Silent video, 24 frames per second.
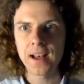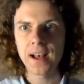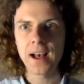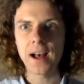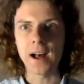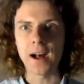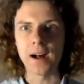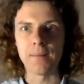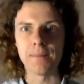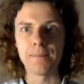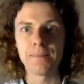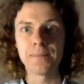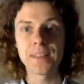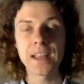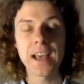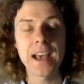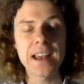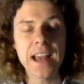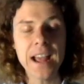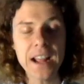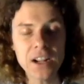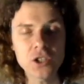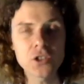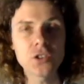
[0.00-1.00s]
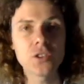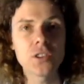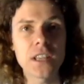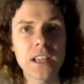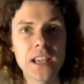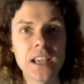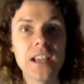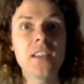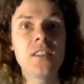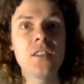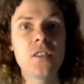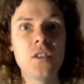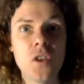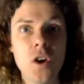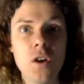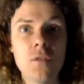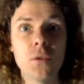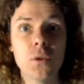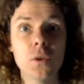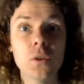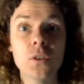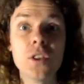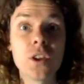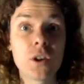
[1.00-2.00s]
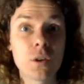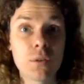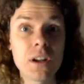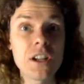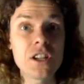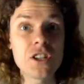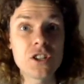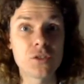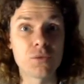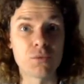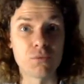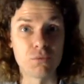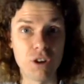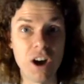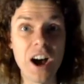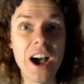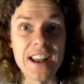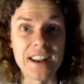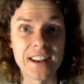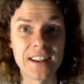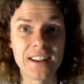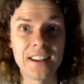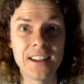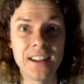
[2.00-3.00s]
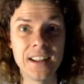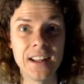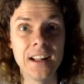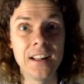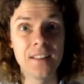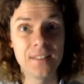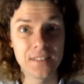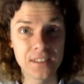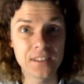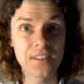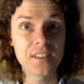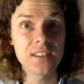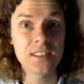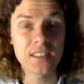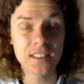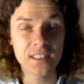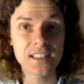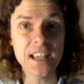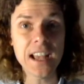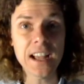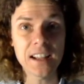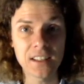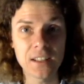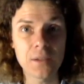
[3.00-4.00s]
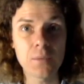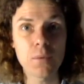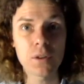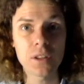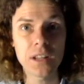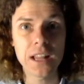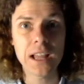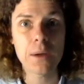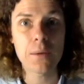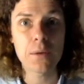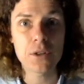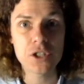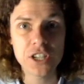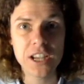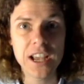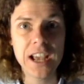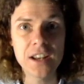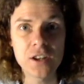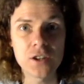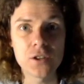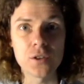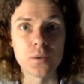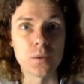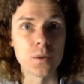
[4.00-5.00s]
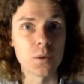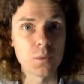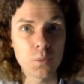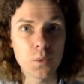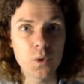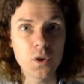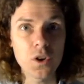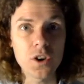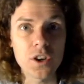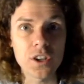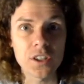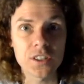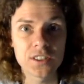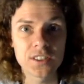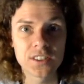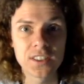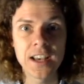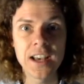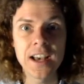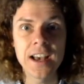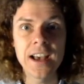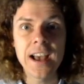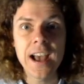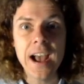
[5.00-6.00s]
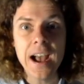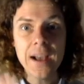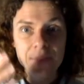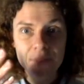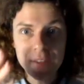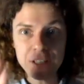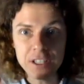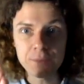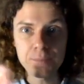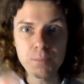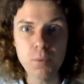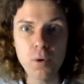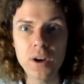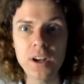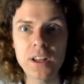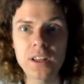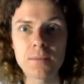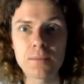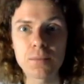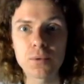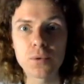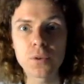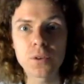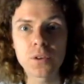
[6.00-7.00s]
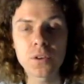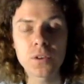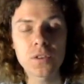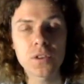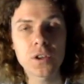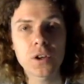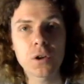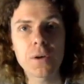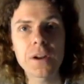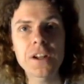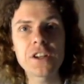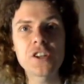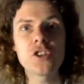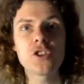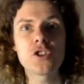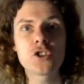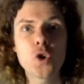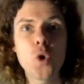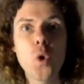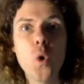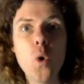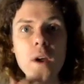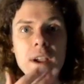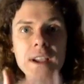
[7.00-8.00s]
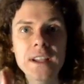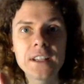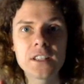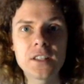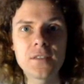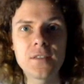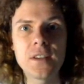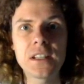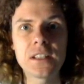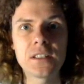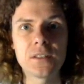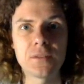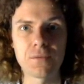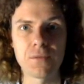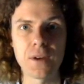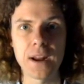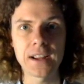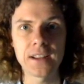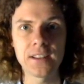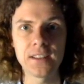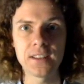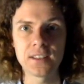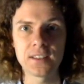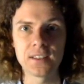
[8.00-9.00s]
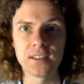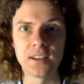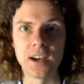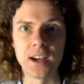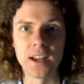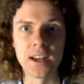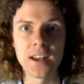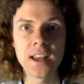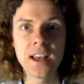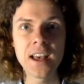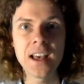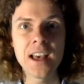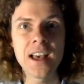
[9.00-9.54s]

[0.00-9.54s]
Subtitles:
And actually, in the novel, the creature's right. This is exactly what language can do. It works. At this point in the book, the creature's talking to Victor Frankenstein.